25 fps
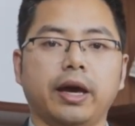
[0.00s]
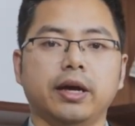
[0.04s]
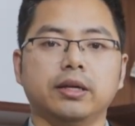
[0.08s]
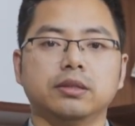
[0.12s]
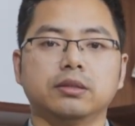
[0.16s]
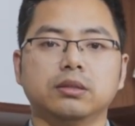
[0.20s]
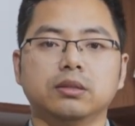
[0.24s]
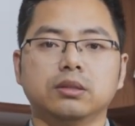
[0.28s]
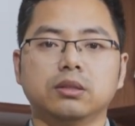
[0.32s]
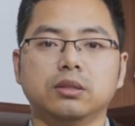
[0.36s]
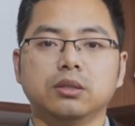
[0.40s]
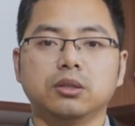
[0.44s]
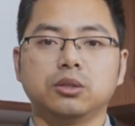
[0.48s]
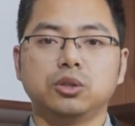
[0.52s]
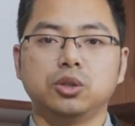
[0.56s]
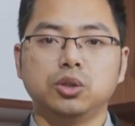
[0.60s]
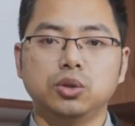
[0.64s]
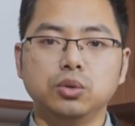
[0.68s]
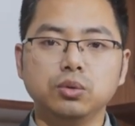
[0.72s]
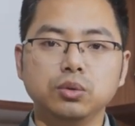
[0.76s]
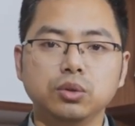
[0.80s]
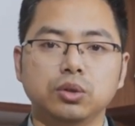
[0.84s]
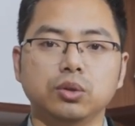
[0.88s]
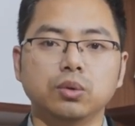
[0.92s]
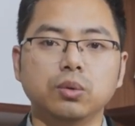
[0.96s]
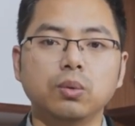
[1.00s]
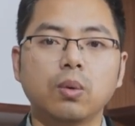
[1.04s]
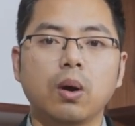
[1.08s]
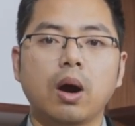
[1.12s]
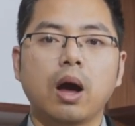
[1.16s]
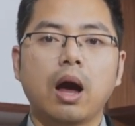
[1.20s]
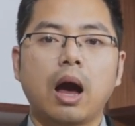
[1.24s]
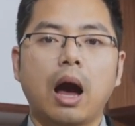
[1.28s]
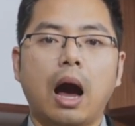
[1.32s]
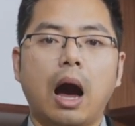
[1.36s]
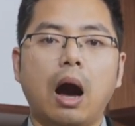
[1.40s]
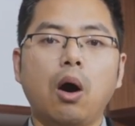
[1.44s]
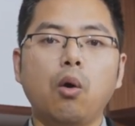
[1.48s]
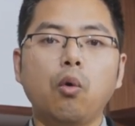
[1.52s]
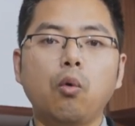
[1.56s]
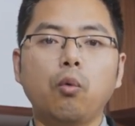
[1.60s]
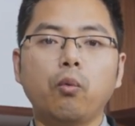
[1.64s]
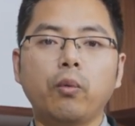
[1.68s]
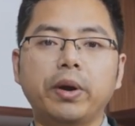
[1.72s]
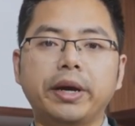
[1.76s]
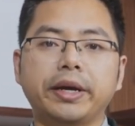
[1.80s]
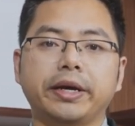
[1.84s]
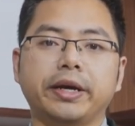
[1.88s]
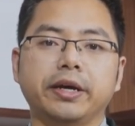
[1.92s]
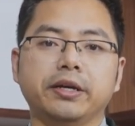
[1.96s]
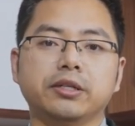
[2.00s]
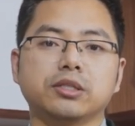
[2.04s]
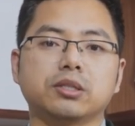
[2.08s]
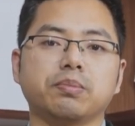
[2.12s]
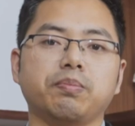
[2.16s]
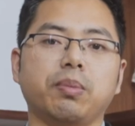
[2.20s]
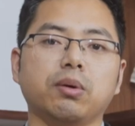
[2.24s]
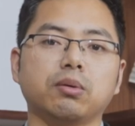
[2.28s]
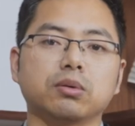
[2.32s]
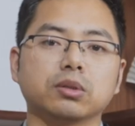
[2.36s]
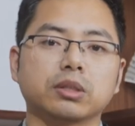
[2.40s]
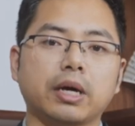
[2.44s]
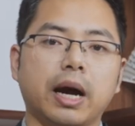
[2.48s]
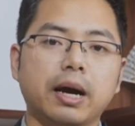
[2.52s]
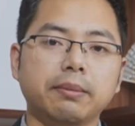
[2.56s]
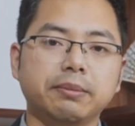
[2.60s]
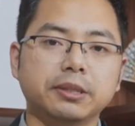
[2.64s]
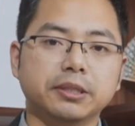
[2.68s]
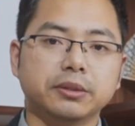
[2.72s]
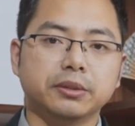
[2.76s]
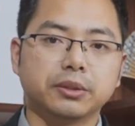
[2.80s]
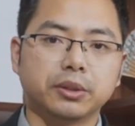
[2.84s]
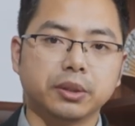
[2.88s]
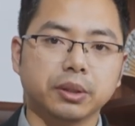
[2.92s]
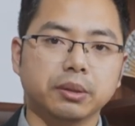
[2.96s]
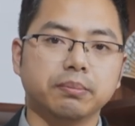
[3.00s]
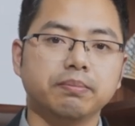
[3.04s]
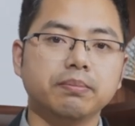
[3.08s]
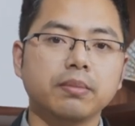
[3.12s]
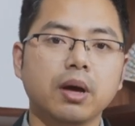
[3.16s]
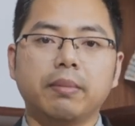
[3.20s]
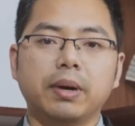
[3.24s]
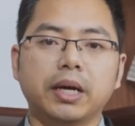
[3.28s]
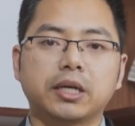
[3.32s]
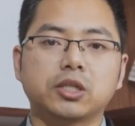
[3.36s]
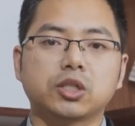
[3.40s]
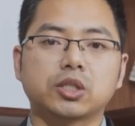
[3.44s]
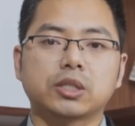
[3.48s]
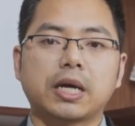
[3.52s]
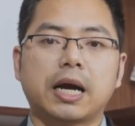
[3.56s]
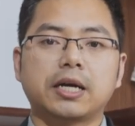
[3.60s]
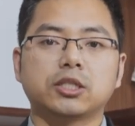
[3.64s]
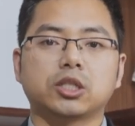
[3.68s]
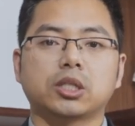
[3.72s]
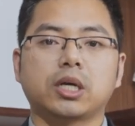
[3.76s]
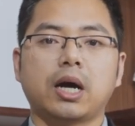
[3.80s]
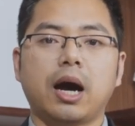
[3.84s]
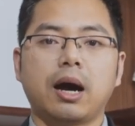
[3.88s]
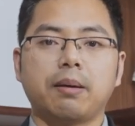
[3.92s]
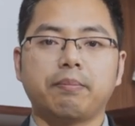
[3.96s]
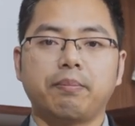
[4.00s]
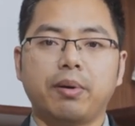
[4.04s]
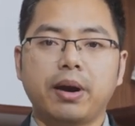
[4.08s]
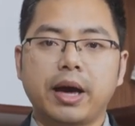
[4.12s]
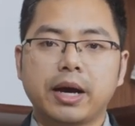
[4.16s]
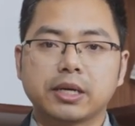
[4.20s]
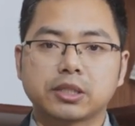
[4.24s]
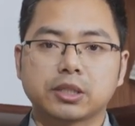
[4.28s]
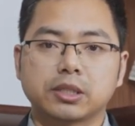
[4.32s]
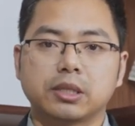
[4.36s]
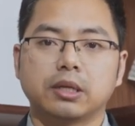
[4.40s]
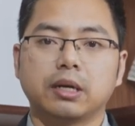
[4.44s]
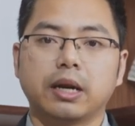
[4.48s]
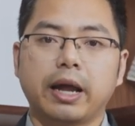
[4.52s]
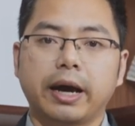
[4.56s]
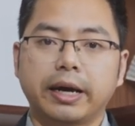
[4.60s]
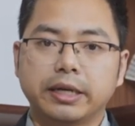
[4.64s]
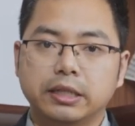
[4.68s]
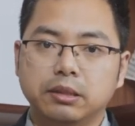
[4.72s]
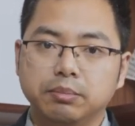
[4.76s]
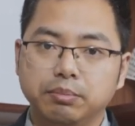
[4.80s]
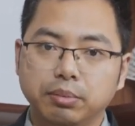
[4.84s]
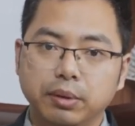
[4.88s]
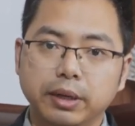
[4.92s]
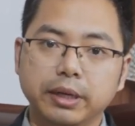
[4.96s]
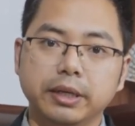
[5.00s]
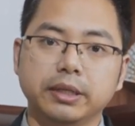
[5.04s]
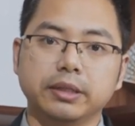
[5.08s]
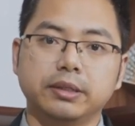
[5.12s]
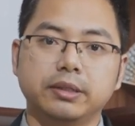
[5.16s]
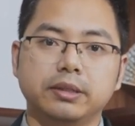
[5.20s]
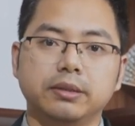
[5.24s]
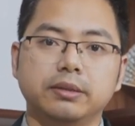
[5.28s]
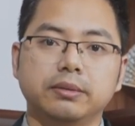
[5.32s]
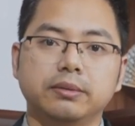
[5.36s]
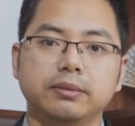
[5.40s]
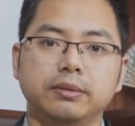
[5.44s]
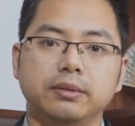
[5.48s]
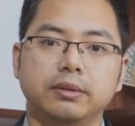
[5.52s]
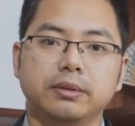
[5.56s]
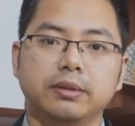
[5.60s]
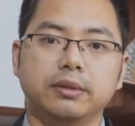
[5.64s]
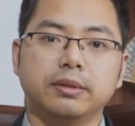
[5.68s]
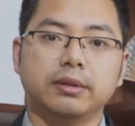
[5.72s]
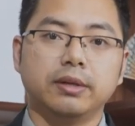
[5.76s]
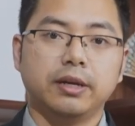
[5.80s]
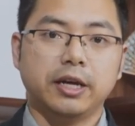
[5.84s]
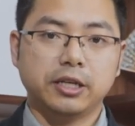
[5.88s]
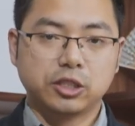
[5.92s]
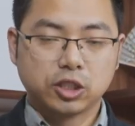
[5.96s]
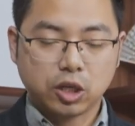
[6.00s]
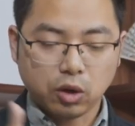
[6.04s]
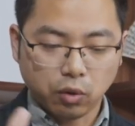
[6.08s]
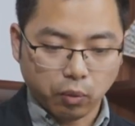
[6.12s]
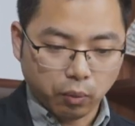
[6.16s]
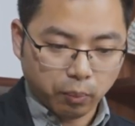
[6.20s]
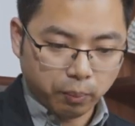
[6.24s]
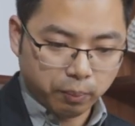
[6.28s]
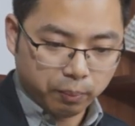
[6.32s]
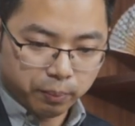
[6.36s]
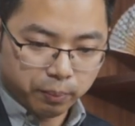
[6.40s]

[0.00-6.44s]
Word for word: and show you how WayKen's prototyping team makes such complex light blade. Let's go.